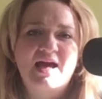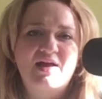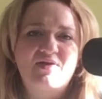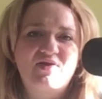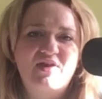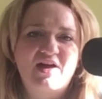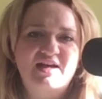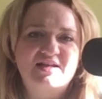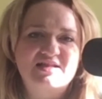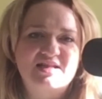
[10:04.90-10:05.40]

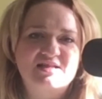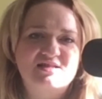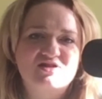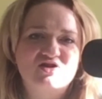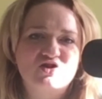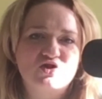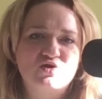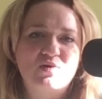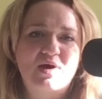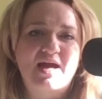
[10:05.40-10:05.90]
and that is
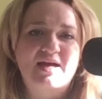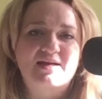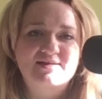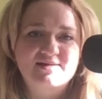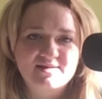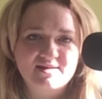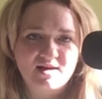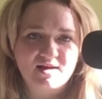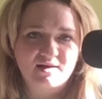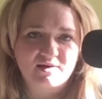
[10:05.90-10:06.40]
to do
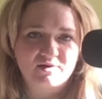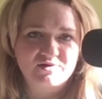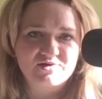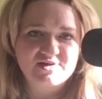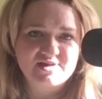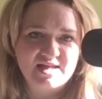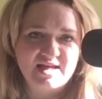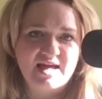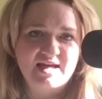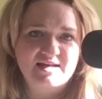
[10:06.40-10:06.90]
external
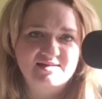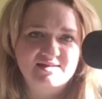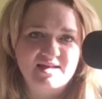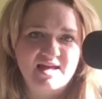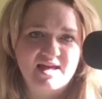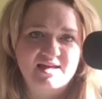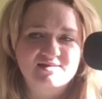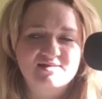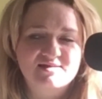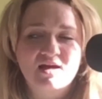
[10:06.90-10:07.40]

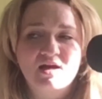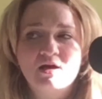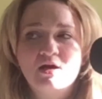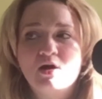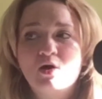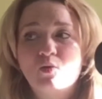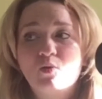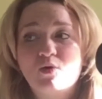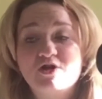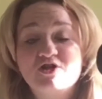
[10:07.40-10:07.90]
CSS,
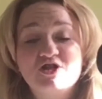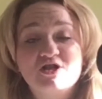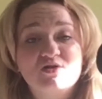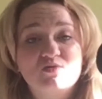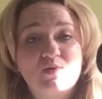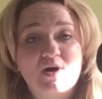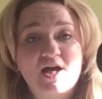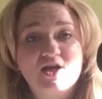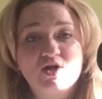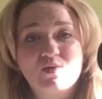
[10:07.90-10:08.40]
which
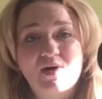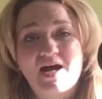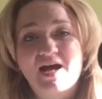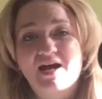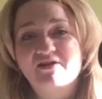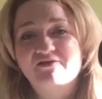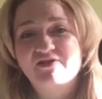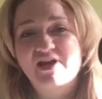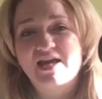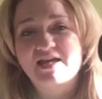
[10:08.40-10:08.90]
is where you
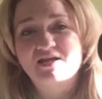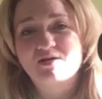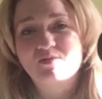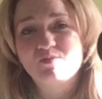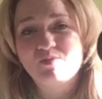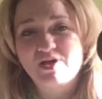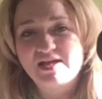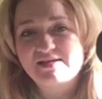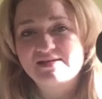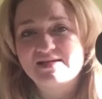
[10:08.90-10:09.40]
have a
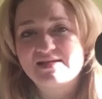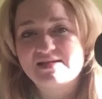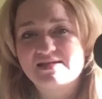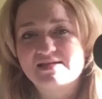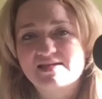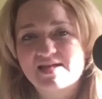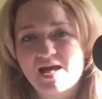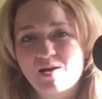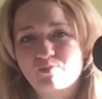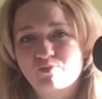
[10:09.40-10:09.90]
completely
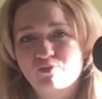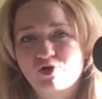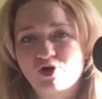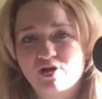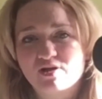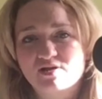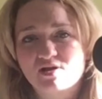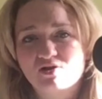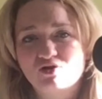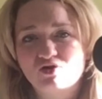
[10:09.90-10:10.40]

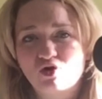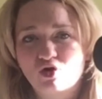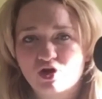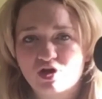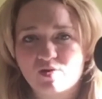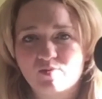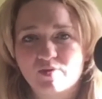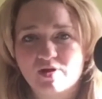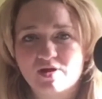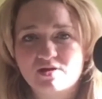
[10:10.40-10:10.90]
separate
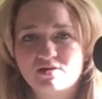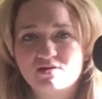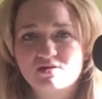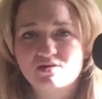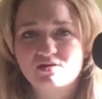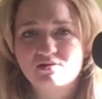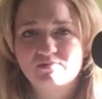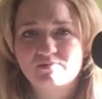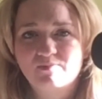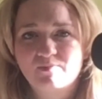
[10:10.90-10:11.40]

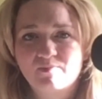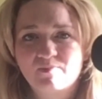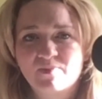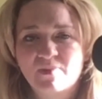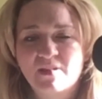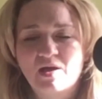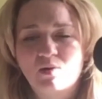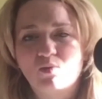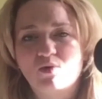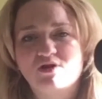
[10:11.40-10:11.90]
document
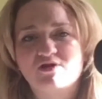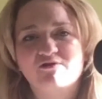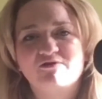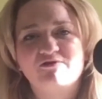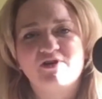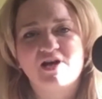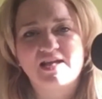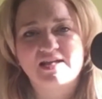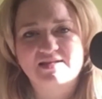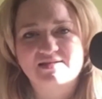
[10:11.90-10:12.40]
with the
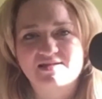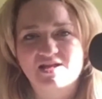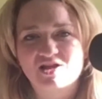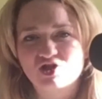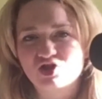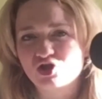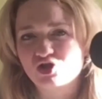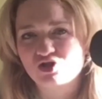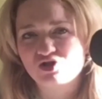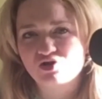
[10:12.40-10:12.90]
file
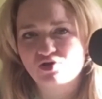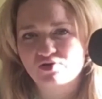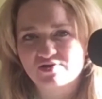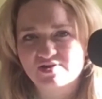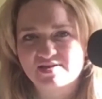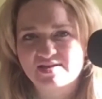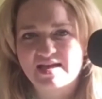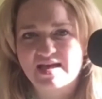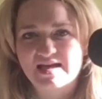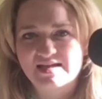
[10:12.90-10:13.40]
extension
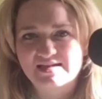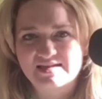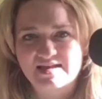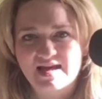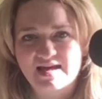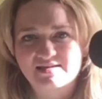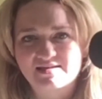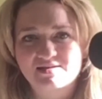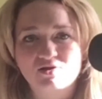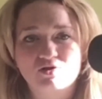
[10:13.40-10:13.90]

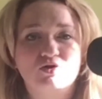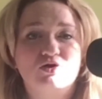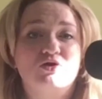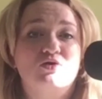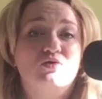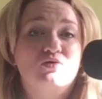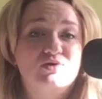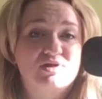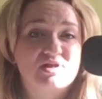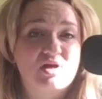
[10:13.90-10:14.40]
.css. You
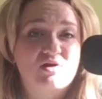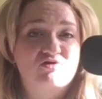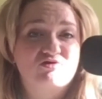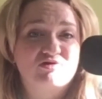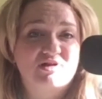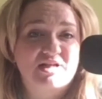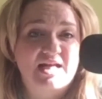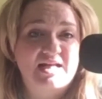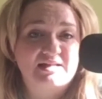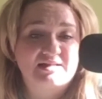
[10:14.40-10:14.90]
can also
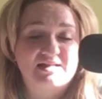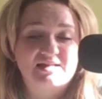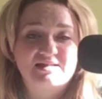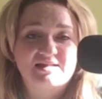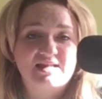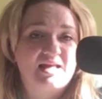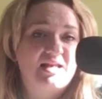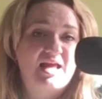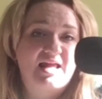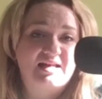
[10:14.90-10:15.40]
create
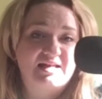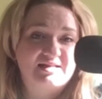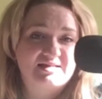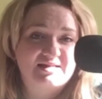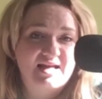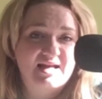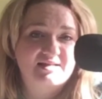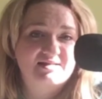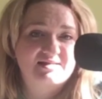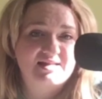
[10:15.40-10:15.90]
this in any
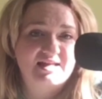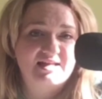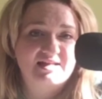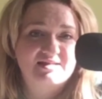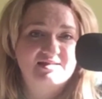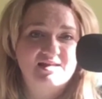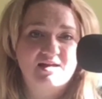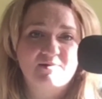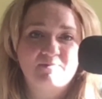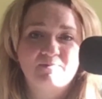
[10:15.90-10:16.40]
text
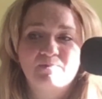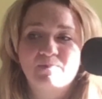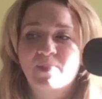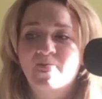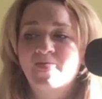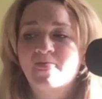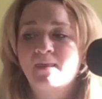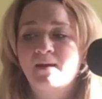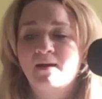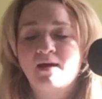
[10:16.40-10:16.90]
editor,
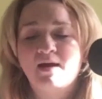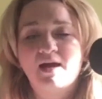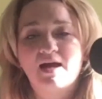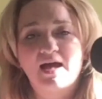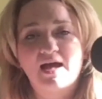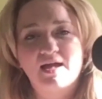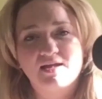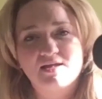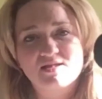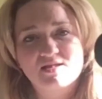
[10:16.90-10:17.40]

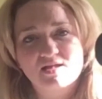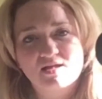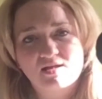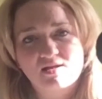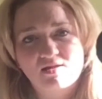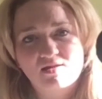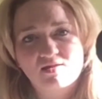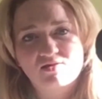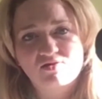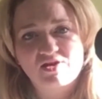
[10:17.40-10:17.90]
and
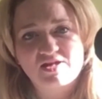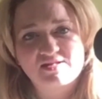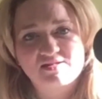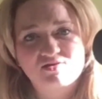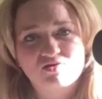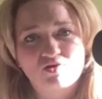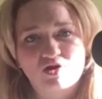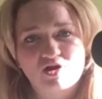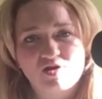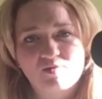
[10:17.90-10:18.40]
this
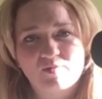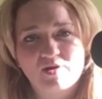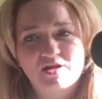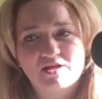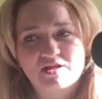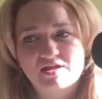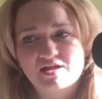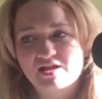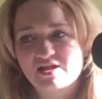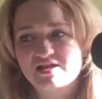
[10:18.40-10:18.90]

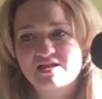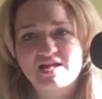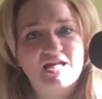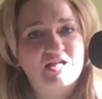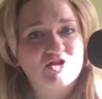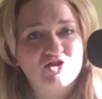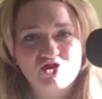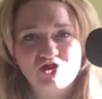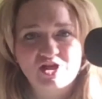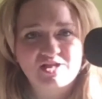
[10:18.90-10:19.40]
document
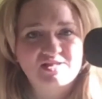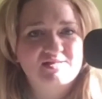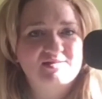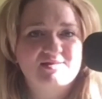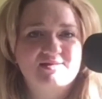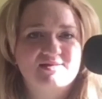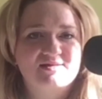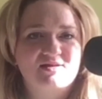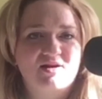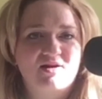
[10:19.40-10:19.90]
contains
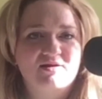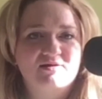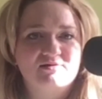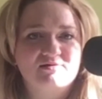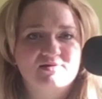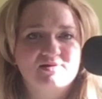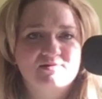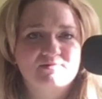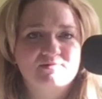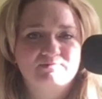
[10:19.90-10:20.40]
just
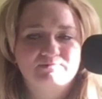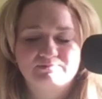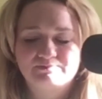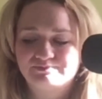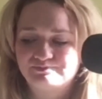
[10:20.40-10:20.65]
styles.